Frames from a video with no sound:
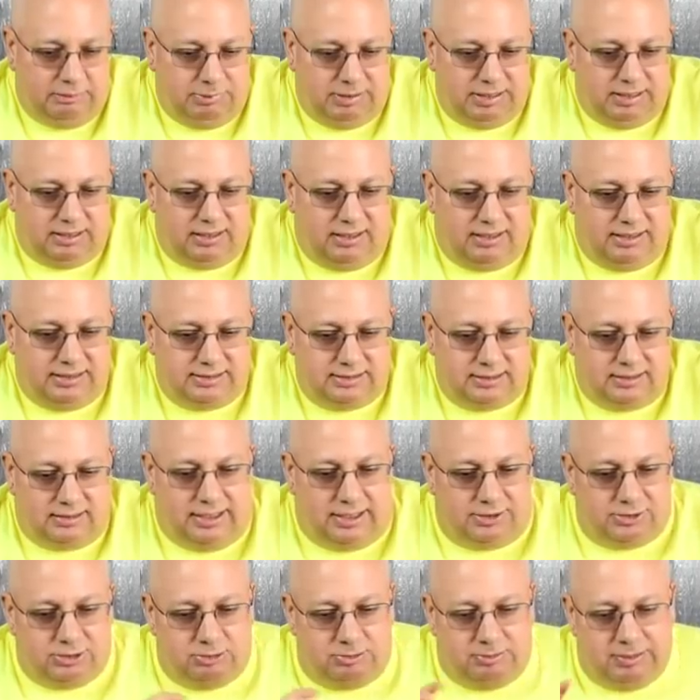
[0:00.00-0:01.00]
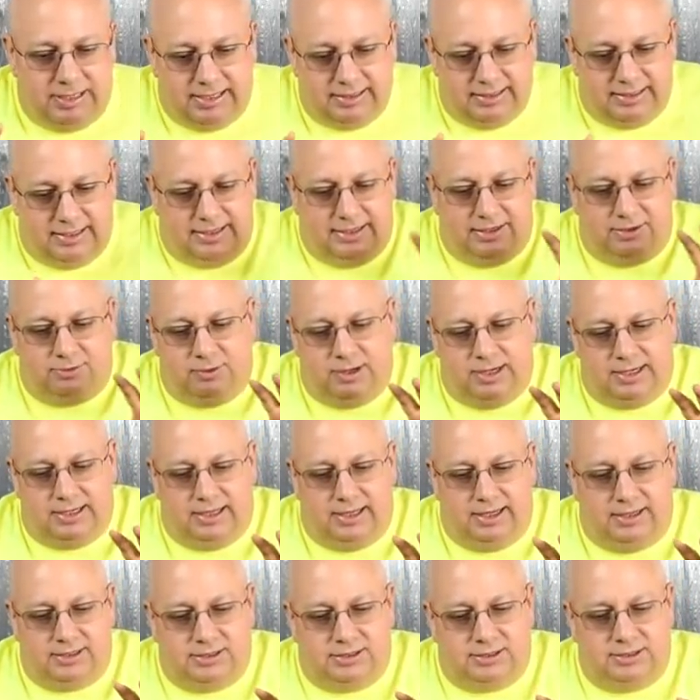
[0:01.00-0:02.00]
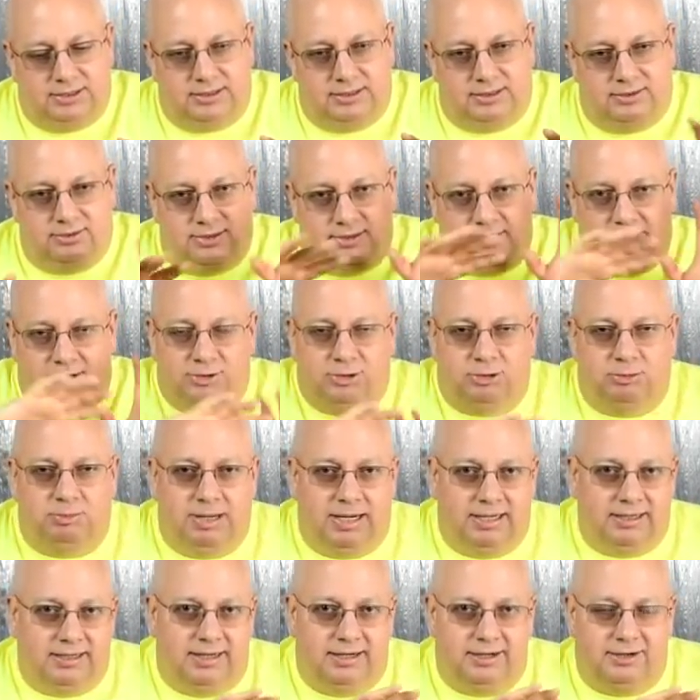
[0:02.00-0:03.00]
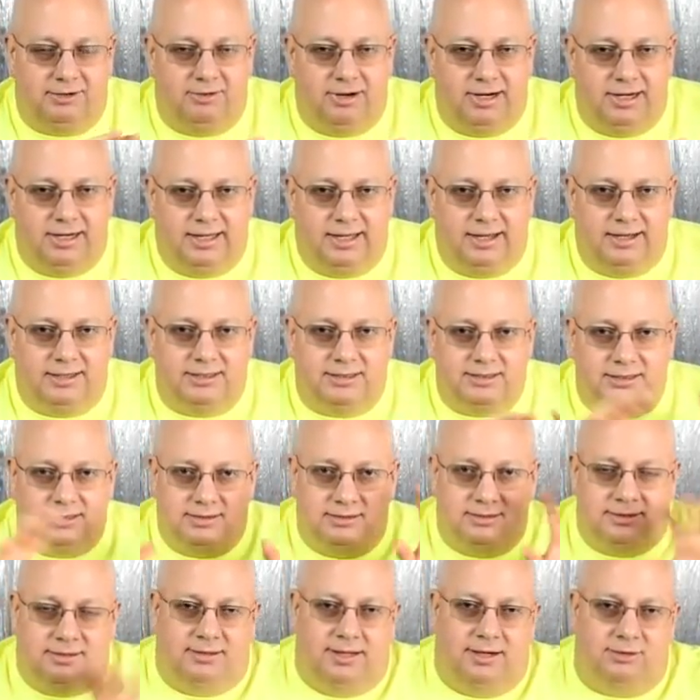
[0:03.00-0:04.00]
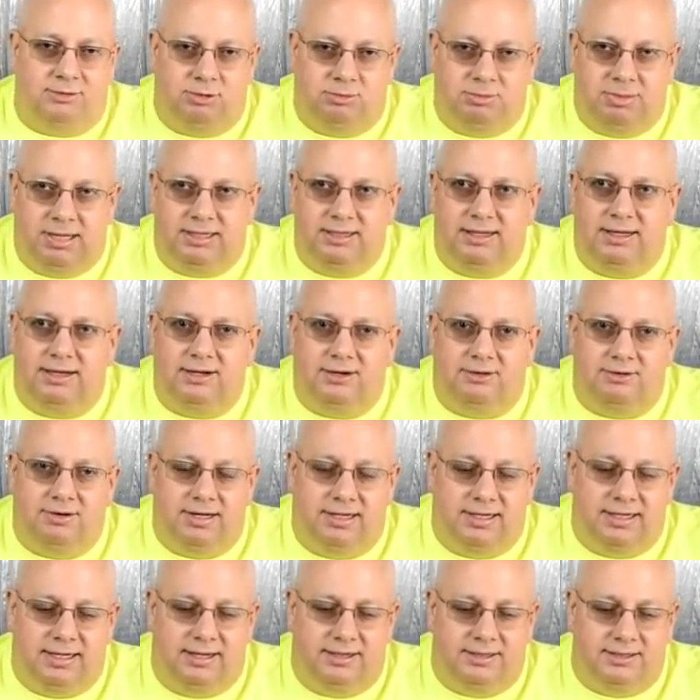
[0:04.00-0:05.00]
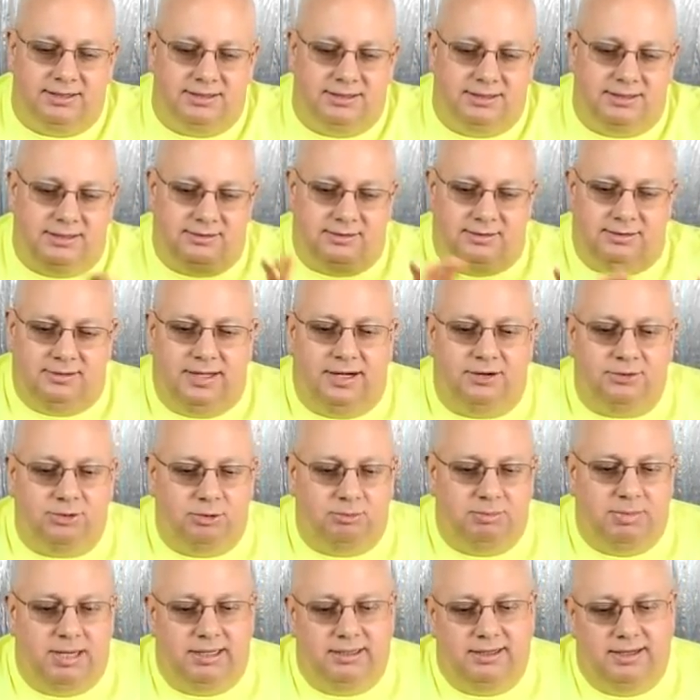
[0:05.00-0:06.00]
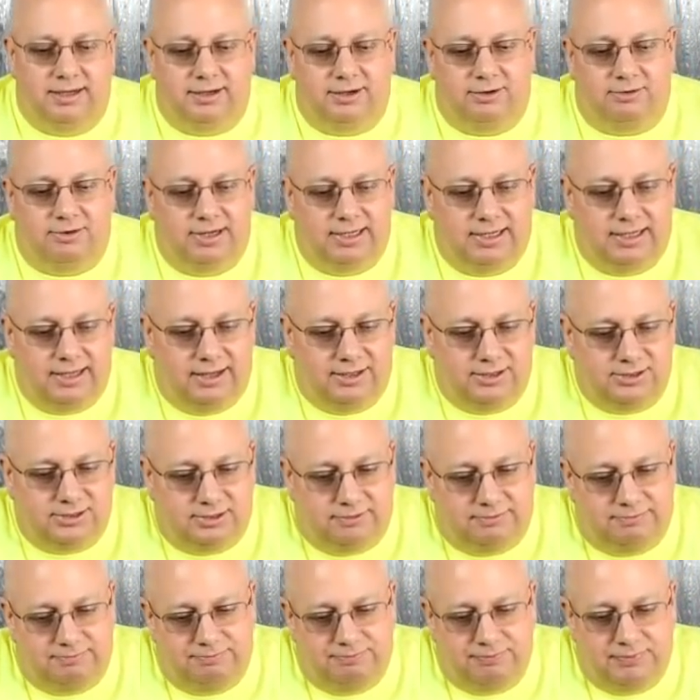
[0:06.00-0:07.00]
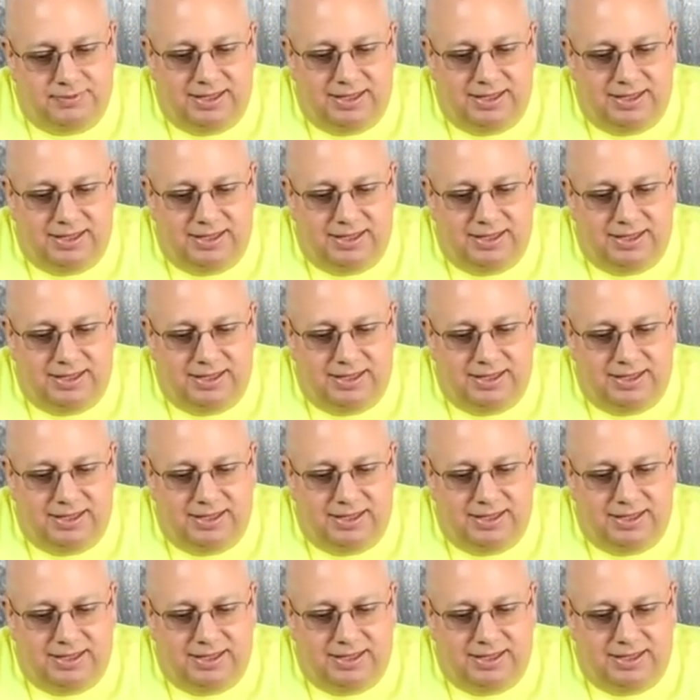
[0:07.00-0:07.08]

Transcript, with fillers: Because electromagnetic radiation is electromagnetic radiation is electromagnetic radiation is electromagnetic radiation.